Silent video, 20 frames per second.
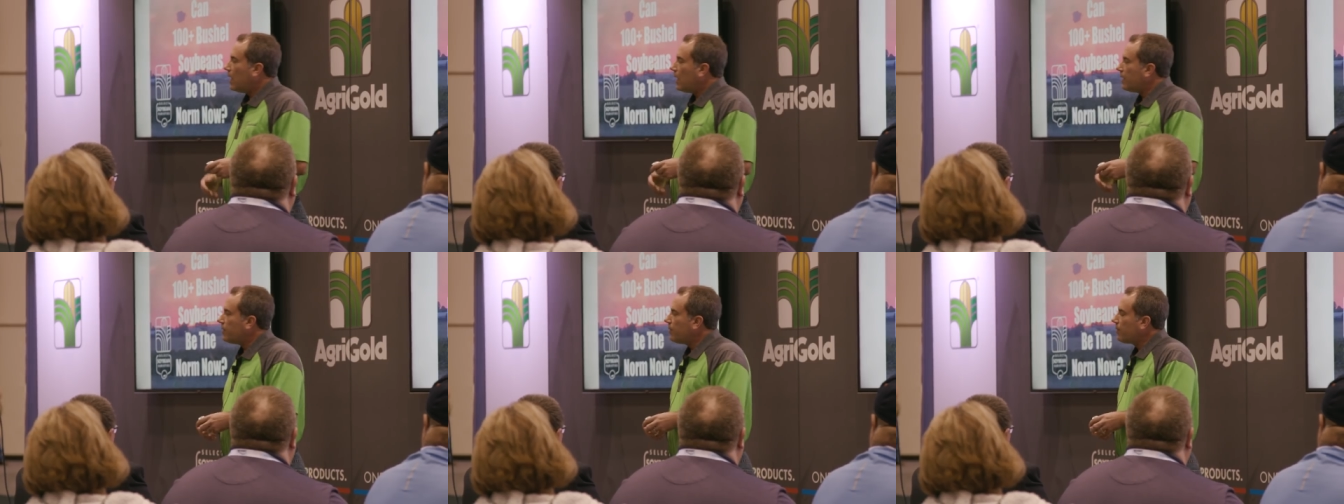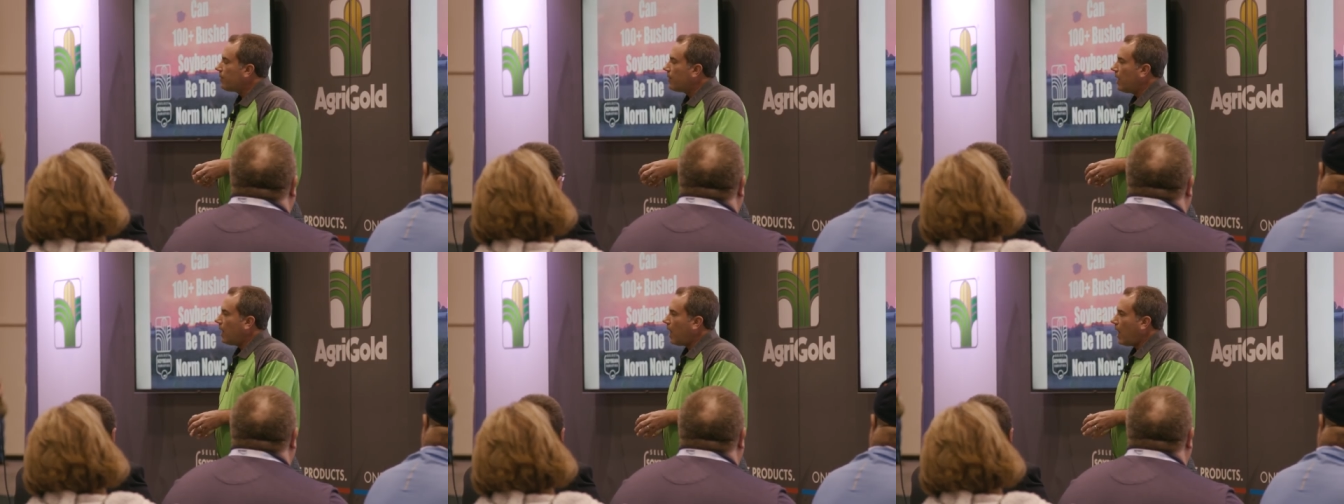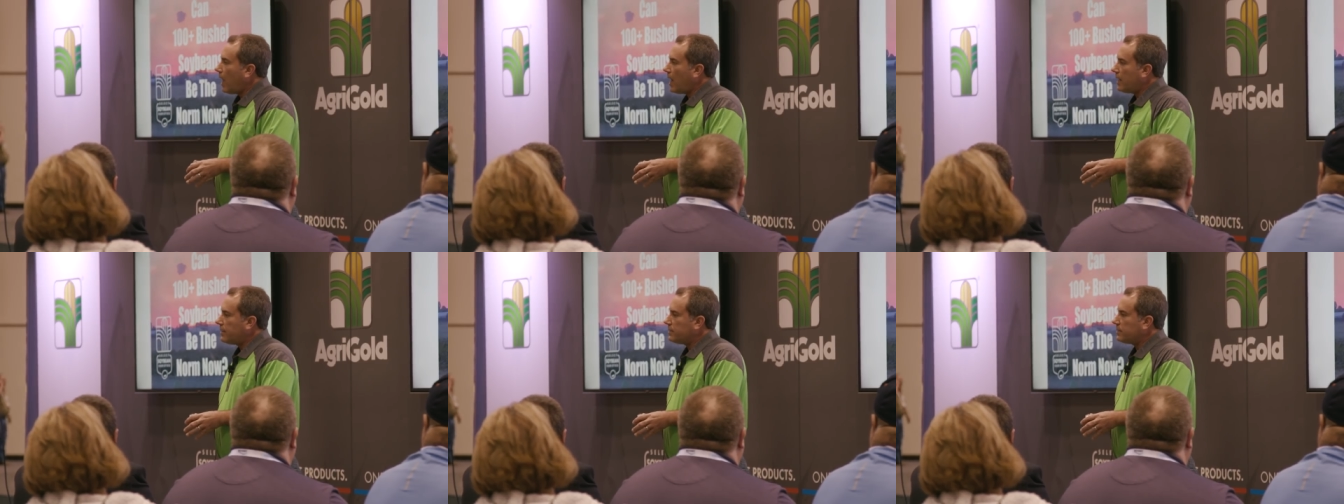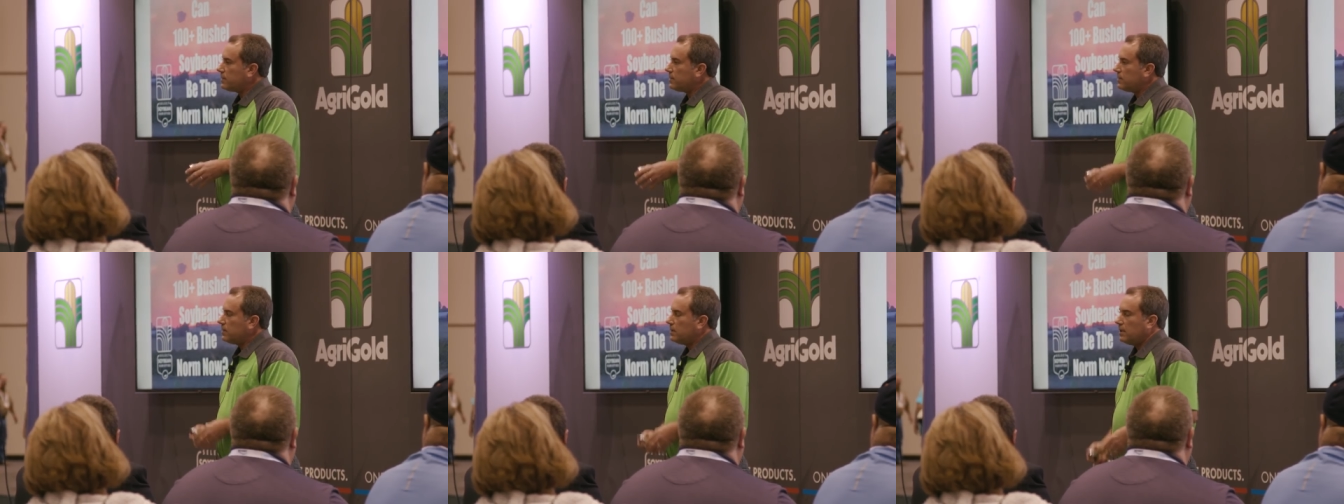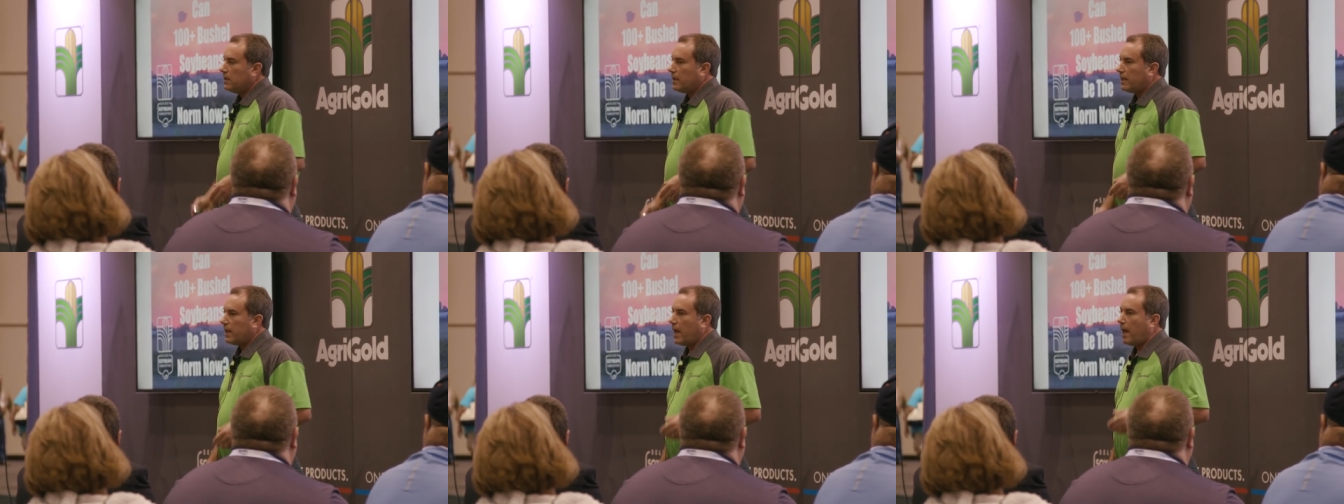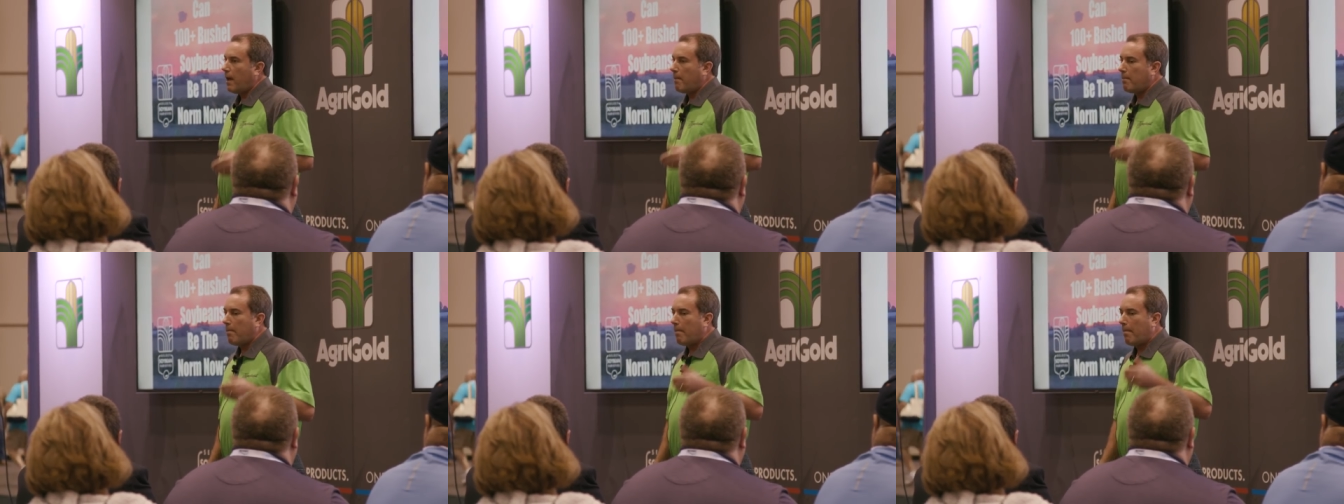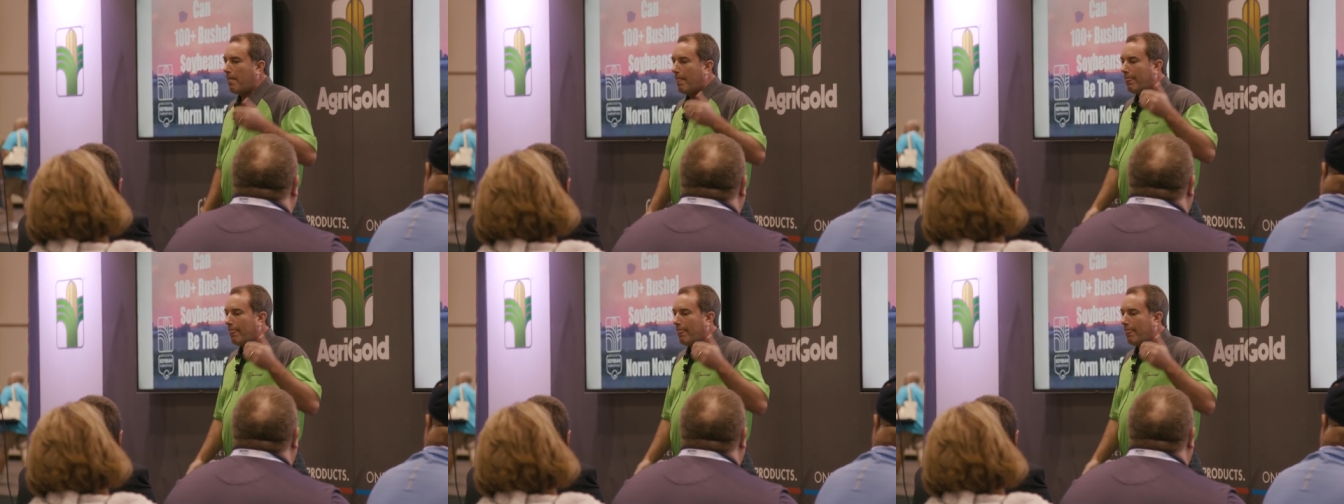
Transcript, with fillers: And you realize that